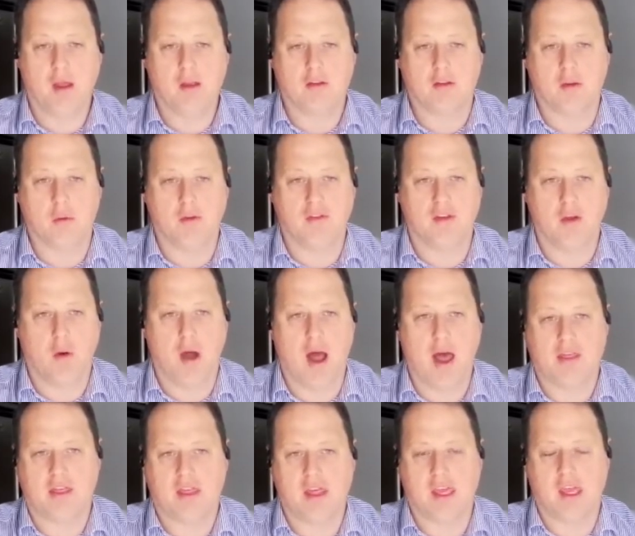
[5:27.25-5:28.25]
So if you
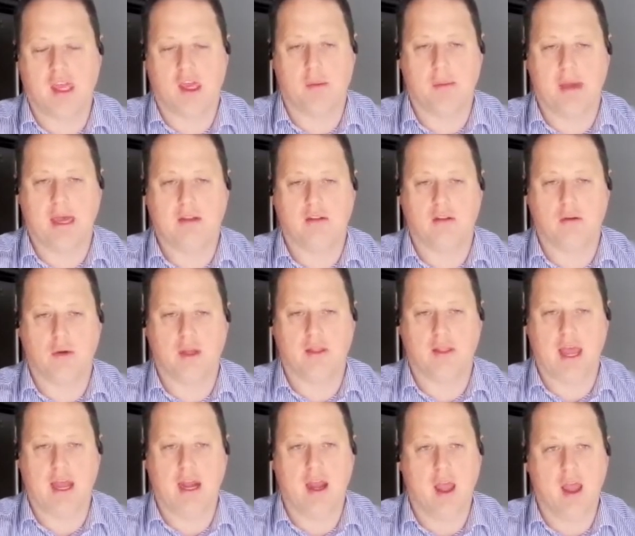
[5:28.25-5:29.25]
are thinking about doing
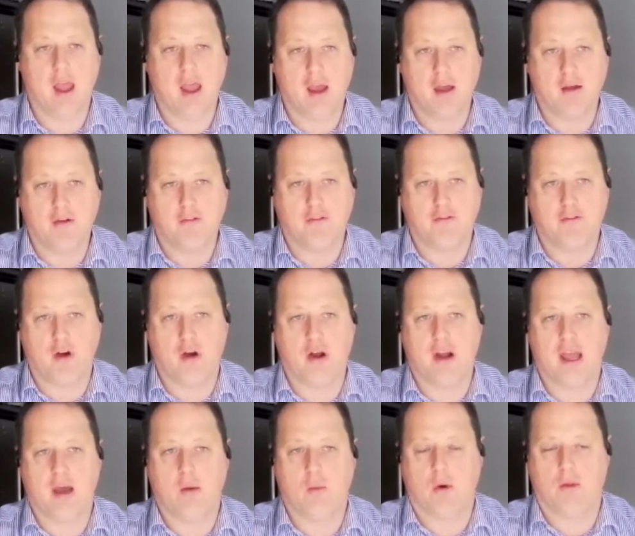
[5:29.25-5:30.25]
that,
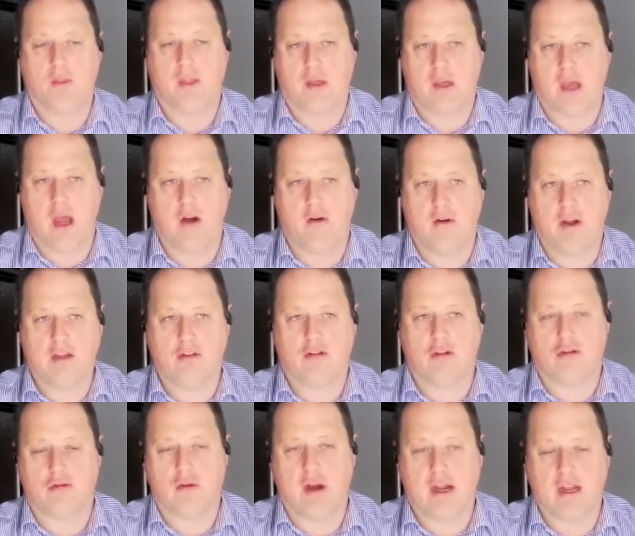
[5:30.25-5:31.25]
find out what the current
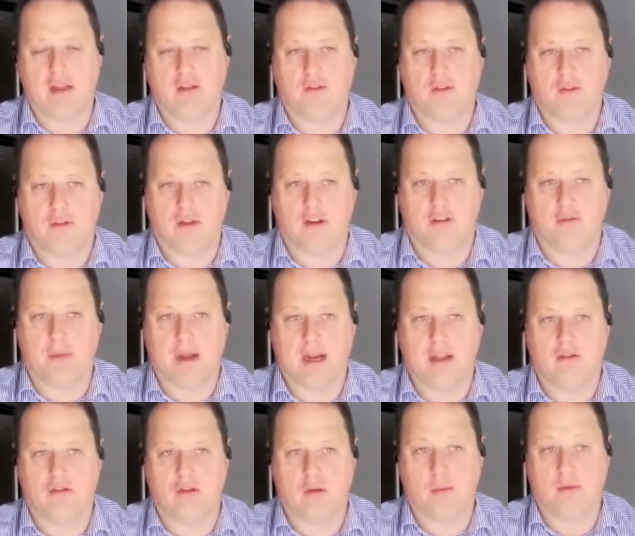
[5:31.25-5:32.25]
interest rate is for
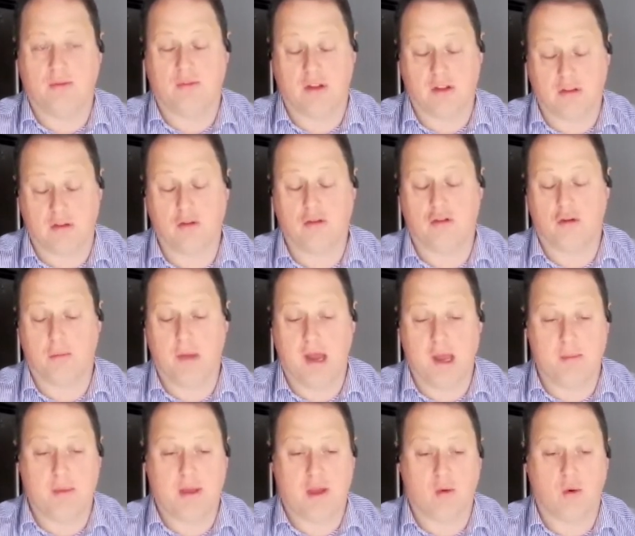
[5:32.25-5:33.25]
self-managed super funds, because you
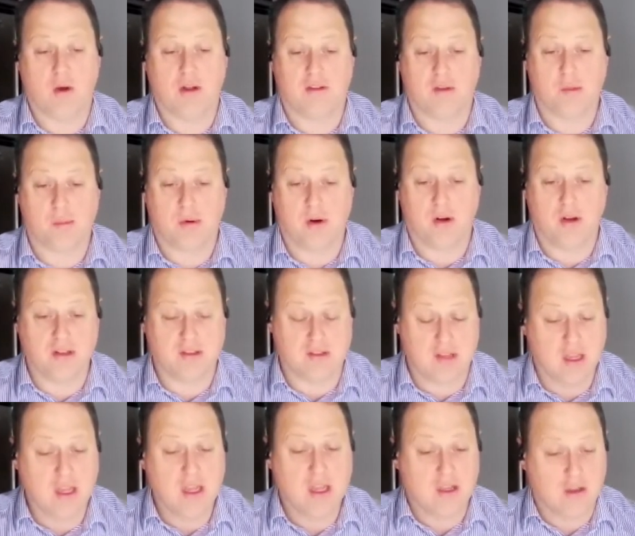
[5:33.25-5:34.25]
may be quite surprised,
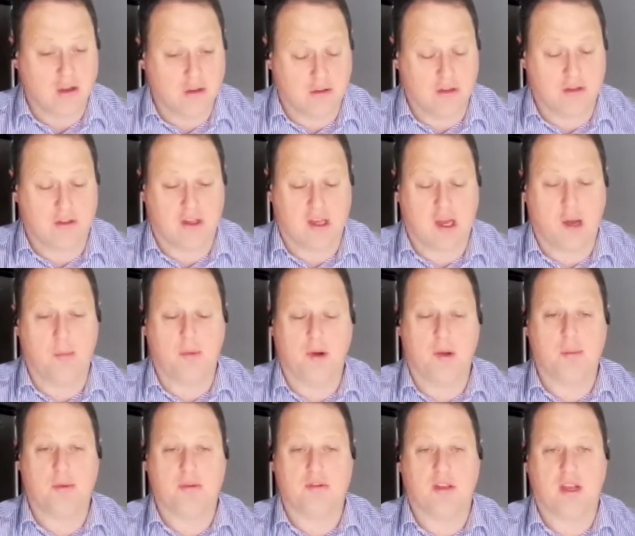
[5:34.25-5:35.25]
because it's a couple
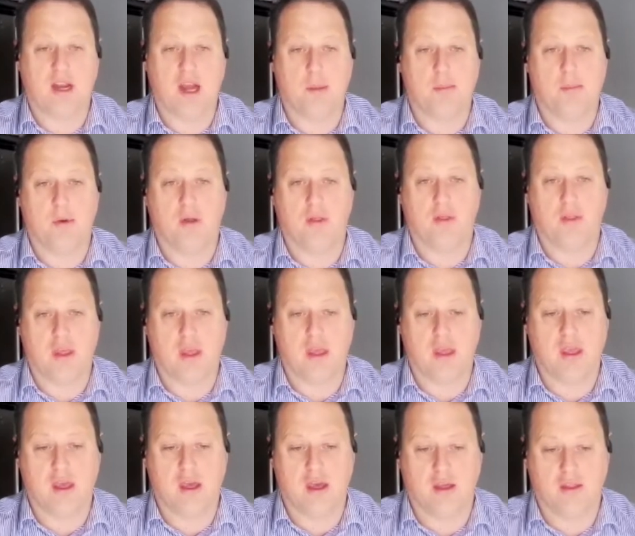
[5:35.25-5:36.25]
of percent up on
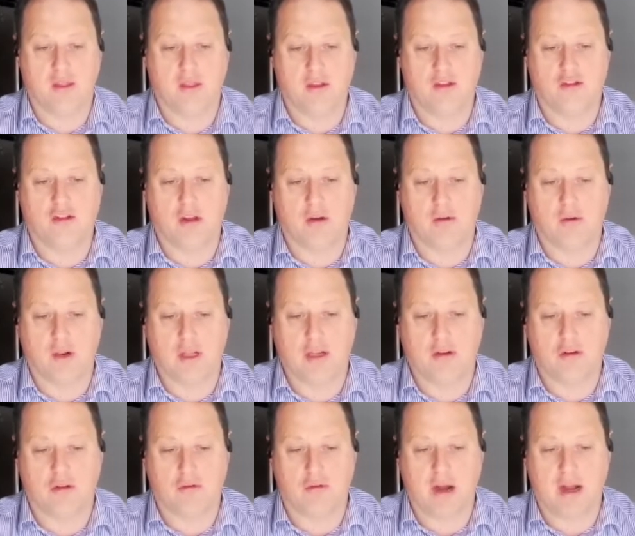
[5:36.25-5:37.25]
the general
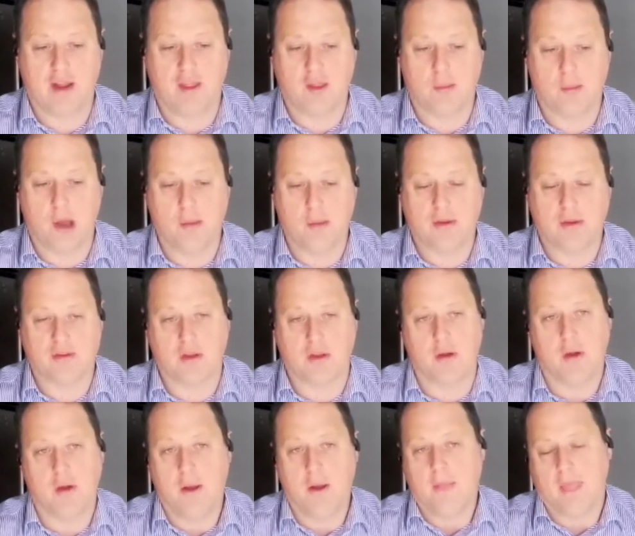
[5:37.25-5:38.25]
interest rate at the moment.
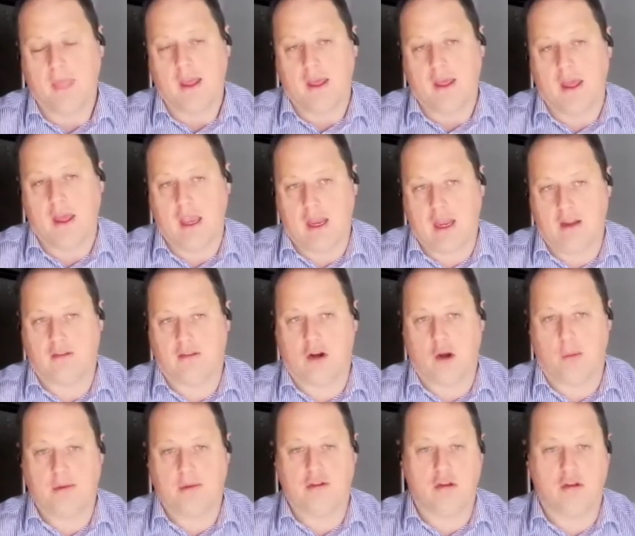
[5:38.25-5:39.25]
So it is an
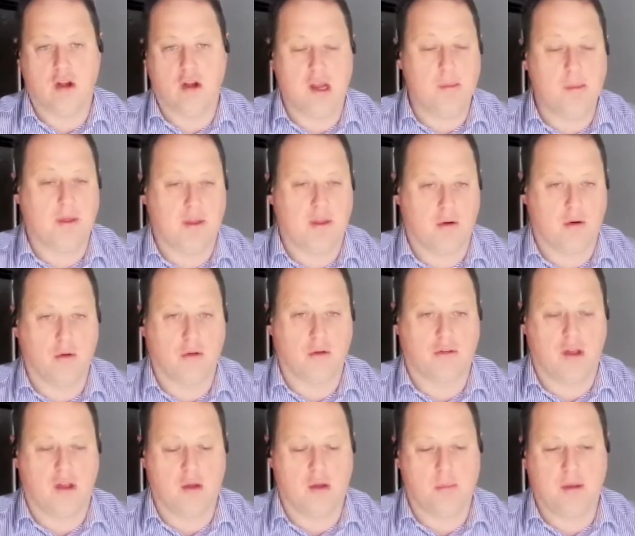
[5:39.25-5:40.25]
opportunity, but there are
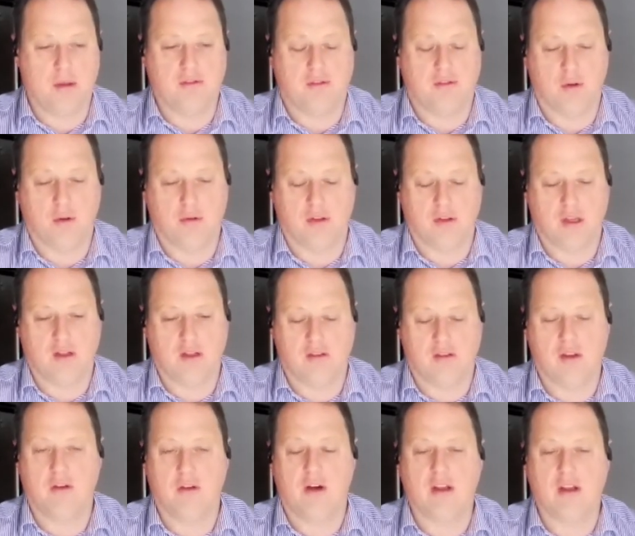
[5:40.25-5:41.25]
also pitfalls and
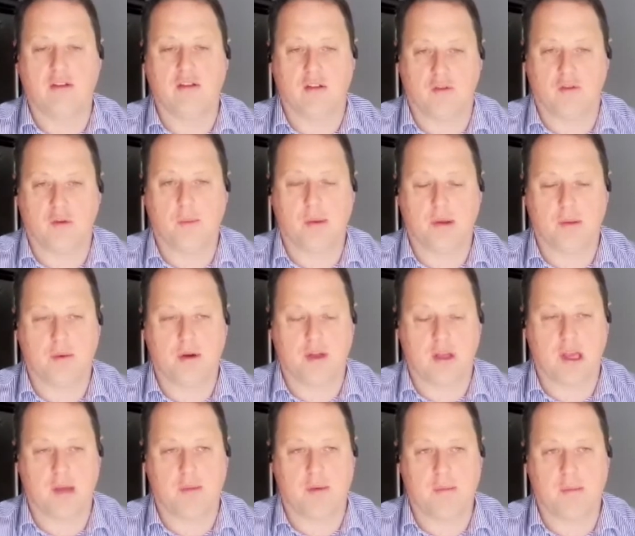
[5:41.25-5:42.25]
considerations for people to
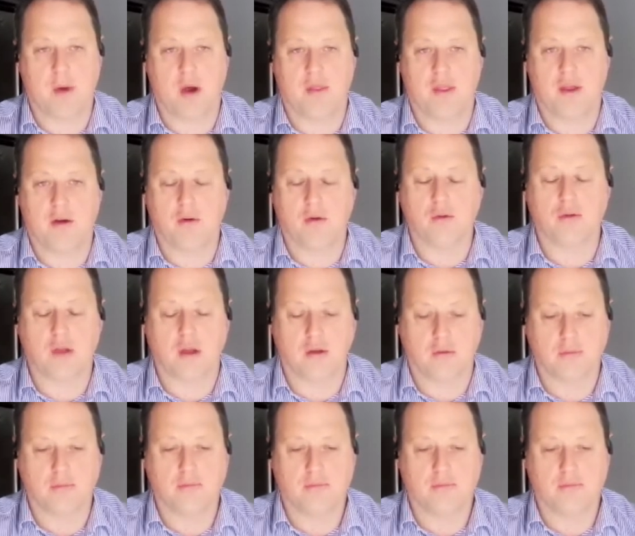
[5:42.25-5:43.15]
keep in mind there also.